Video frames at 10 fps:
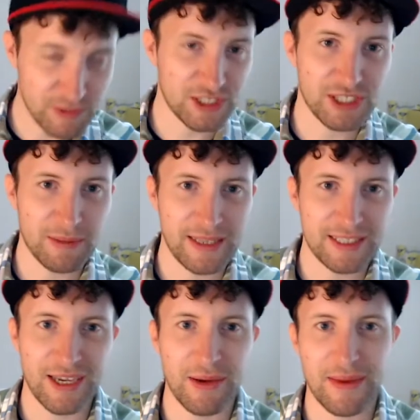just about to
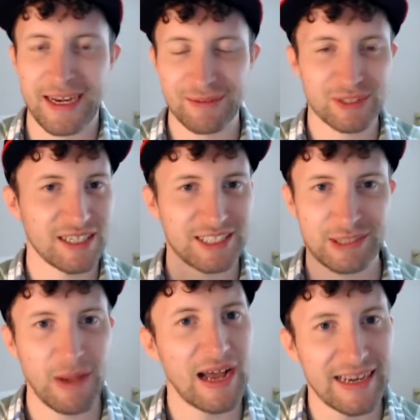kill him, and he was like
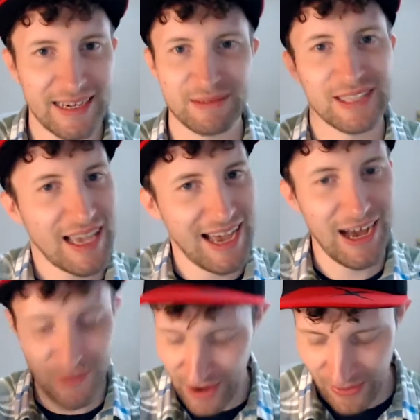smiling, he was like,
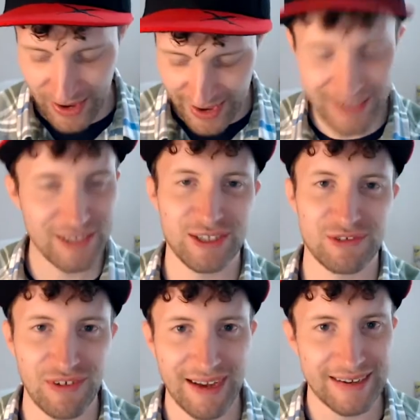oh well, I had a good
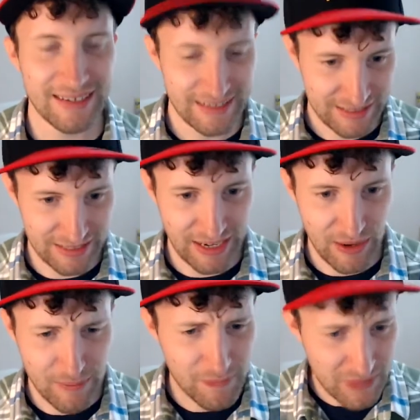run, you
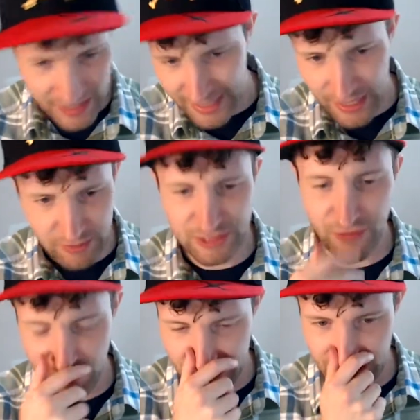know. Here it's
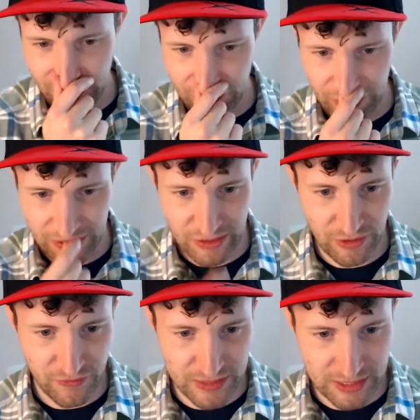very different.
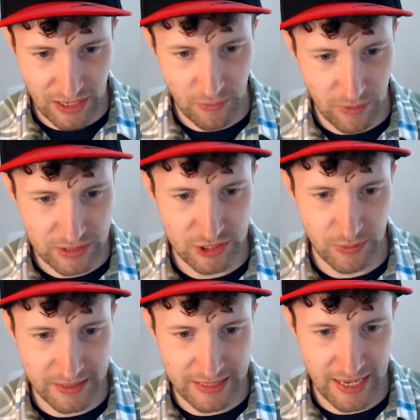Luffy's like, once
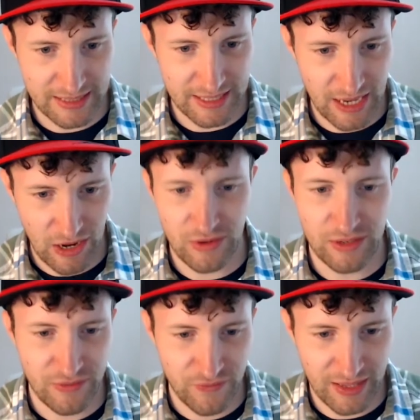we're dead, the
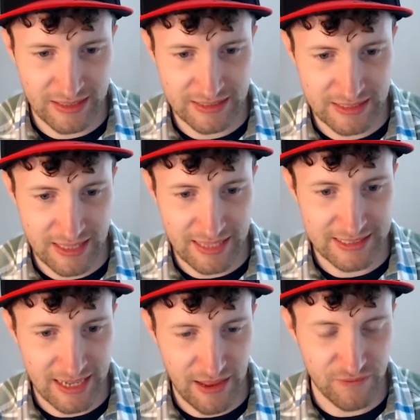only thing
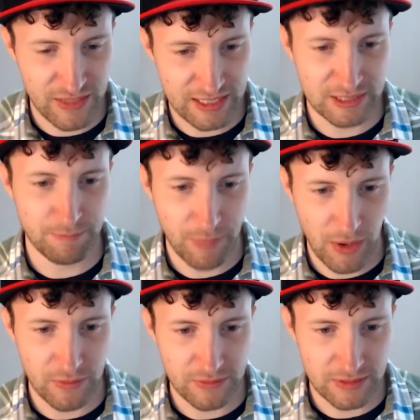that's left is
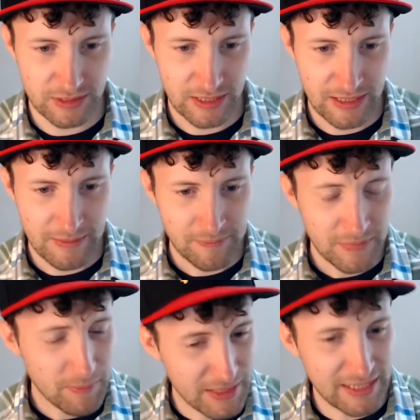bones.
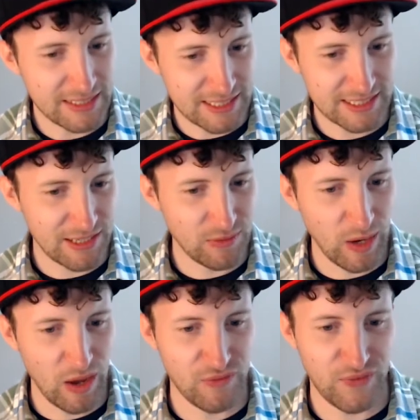But then he's still
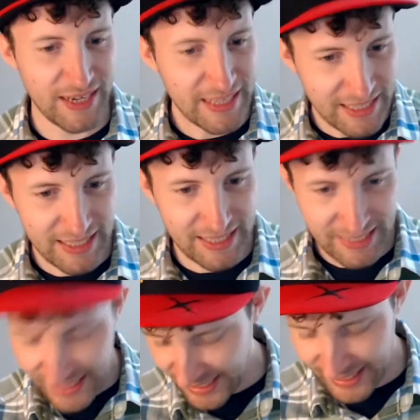laughing, hee hee
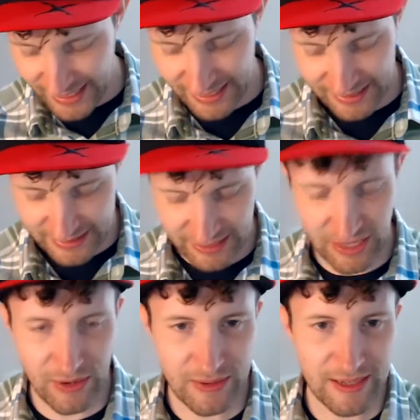hee, you
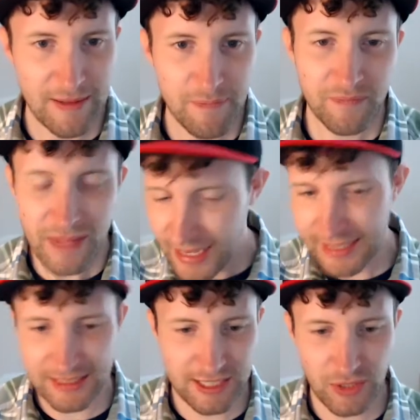know.
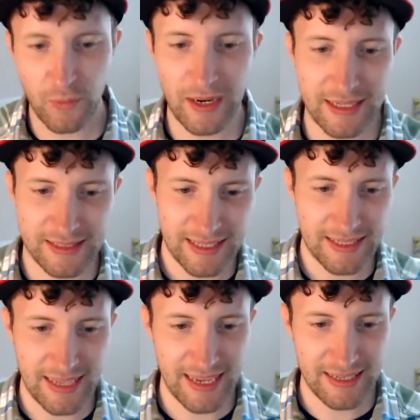Hints of the Willardy
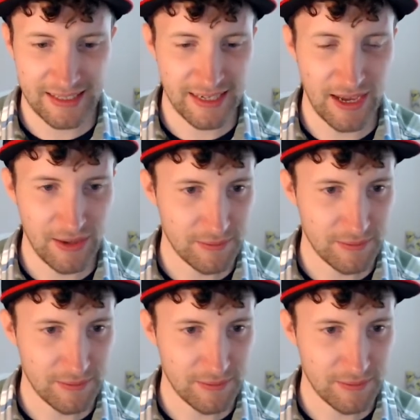there, you know.